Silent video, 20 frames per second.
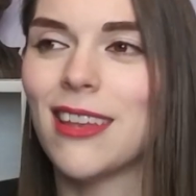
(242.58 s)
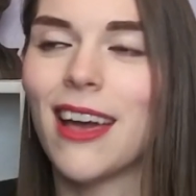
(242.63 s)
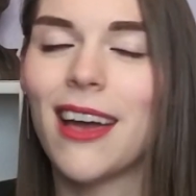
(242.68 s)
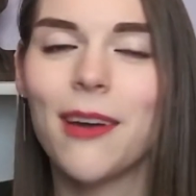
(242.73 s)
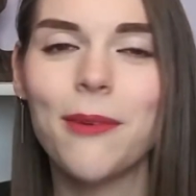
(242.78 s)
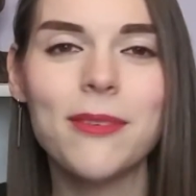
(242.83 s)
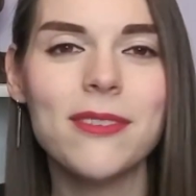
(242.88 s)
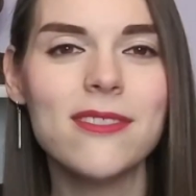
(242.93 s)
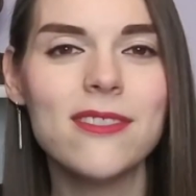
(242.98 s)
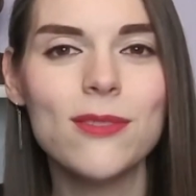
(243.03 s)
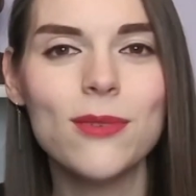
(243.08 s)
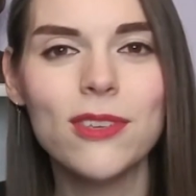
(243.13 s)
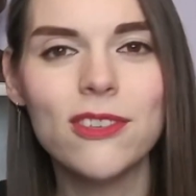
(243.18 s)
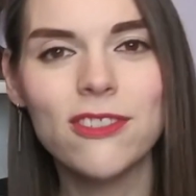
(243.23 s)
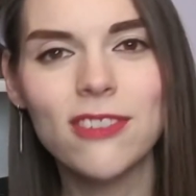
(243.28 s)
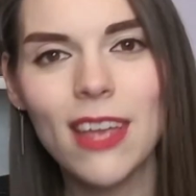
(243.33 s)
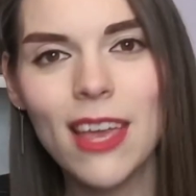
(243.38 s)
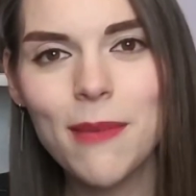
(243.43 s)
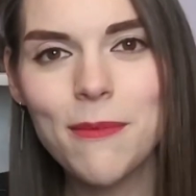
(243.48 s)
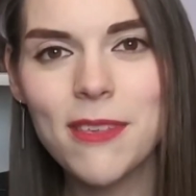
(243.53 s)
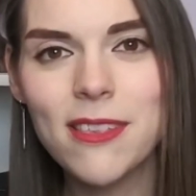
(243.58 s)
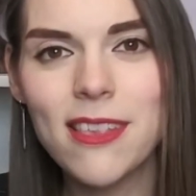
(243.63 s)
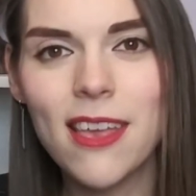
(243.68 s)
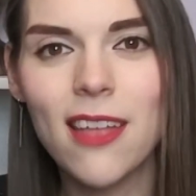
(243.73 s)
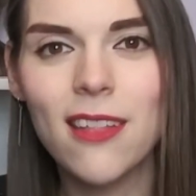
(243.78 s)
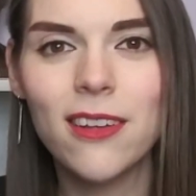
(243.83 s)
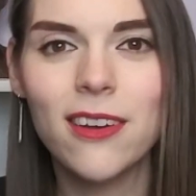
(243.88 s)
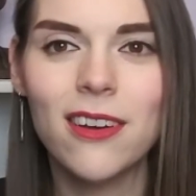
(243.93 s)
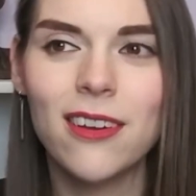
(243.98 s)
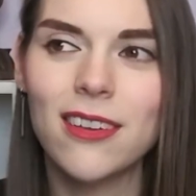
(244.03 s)
I was too ashamed to
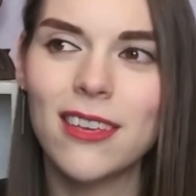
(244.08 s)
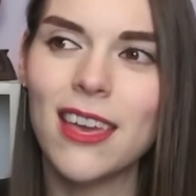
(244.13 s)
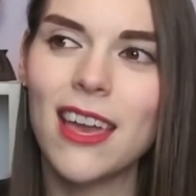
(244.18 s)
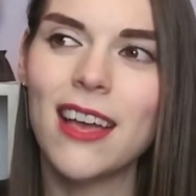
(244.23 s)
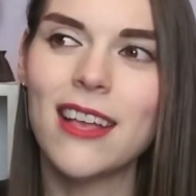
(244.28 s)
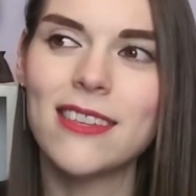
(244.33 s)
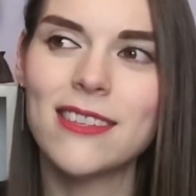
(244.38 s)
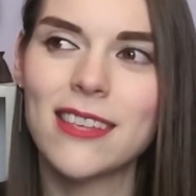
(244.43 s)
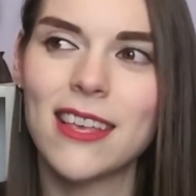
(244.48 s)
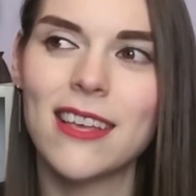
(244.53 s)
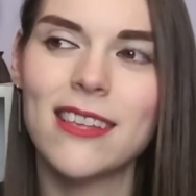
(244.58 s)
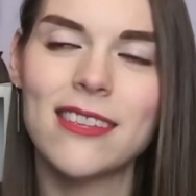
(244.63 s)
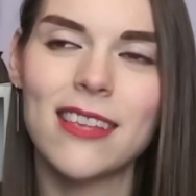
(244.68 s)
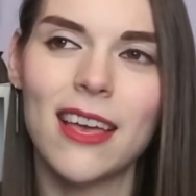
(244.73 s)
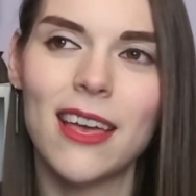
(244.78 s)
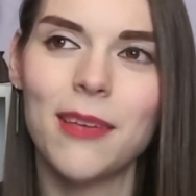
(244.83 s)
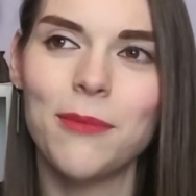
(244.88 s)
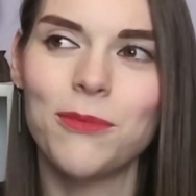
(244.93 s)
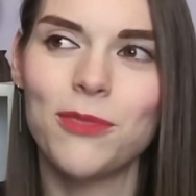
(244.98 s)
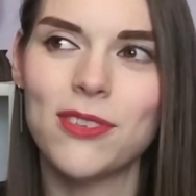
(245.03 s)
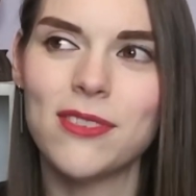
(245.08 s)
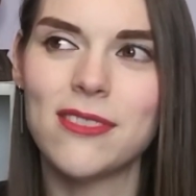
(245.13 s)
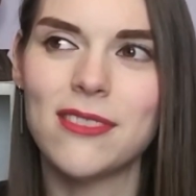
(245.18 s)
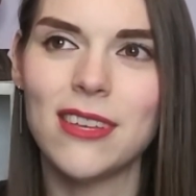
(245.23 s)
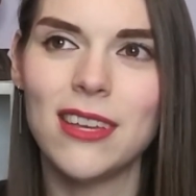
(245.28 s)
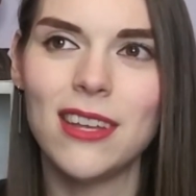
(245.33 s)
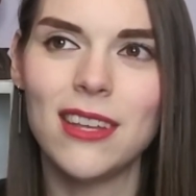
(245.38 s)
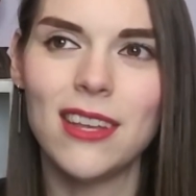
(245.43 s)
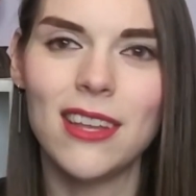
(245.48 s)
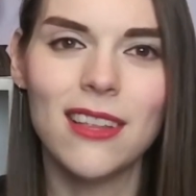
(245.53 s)
tell her, yeah, it's because I'm just
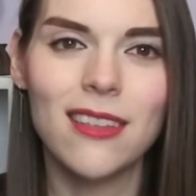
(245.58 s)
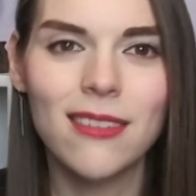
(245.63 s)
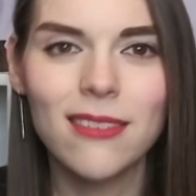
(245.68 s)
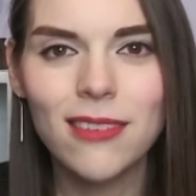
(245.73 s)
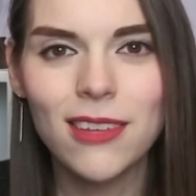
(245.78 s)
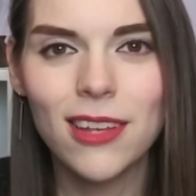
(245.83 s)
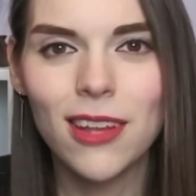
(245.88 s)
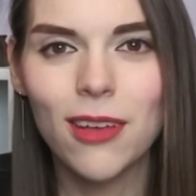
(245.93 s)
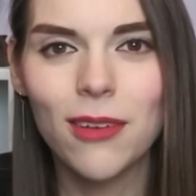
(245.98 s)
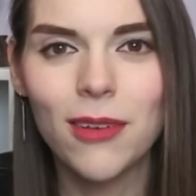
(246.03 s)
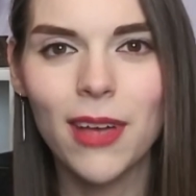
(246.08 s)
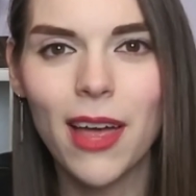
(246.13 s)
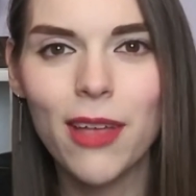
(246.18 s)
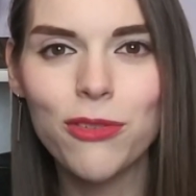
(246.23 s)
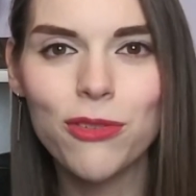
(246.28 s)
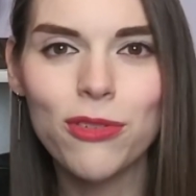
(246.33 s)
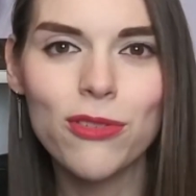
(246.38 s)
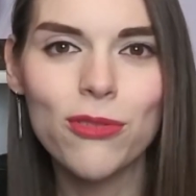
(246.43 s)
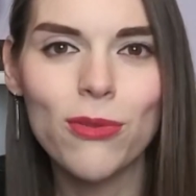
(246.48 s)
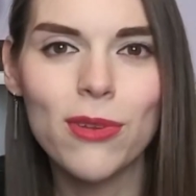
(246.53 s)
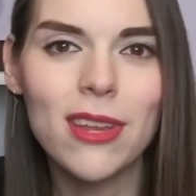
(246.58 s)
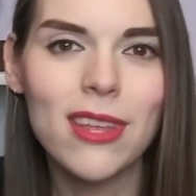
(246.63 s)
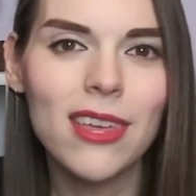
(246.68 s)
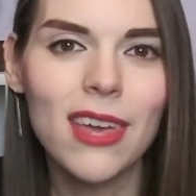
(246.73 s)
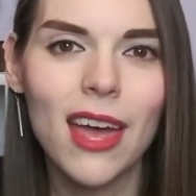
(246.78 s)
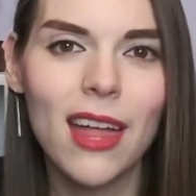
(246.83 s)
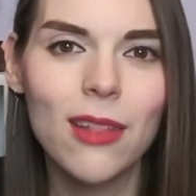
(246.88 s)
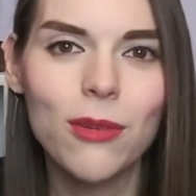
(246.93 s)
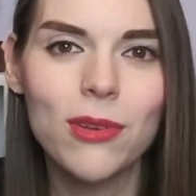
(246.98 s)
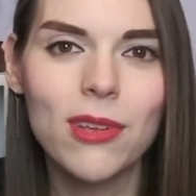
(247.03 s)
eating, you know, 120
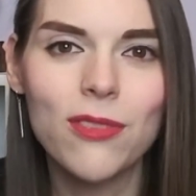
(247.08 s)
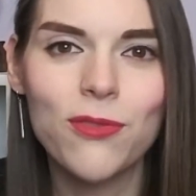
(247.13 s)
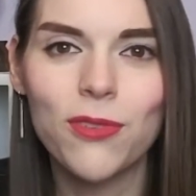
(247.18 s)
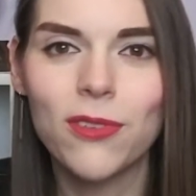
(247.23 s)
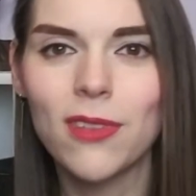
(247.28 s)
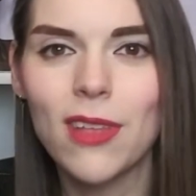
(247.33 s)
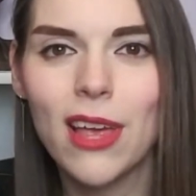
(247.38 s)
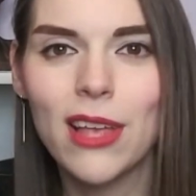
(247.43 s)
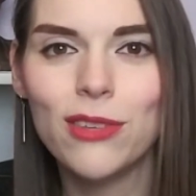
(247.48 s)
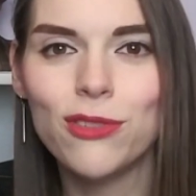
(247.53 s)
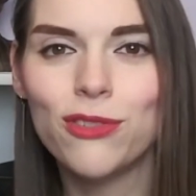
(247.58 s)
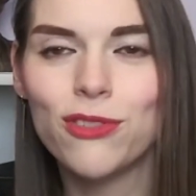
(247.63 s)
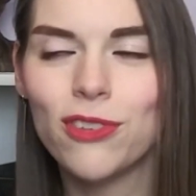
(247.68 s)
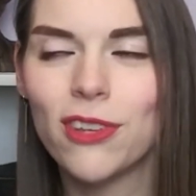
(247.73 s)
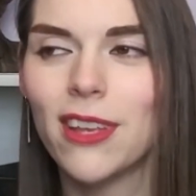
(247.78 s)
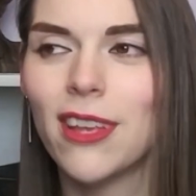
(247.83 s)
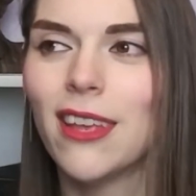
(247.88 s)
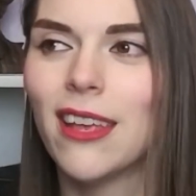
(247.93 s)
calories for lunch.